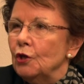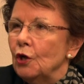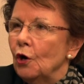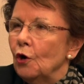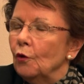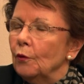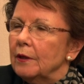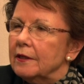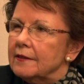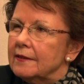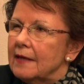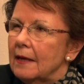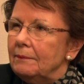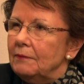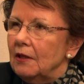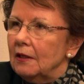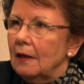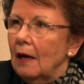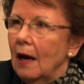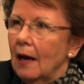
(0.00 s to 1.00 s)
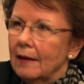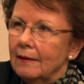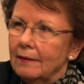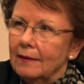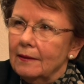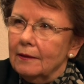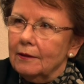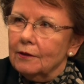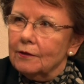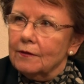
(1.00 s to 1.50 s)
No, except that I
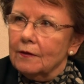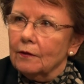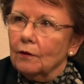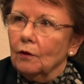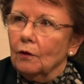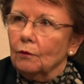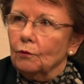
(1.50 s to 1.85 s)
think it's a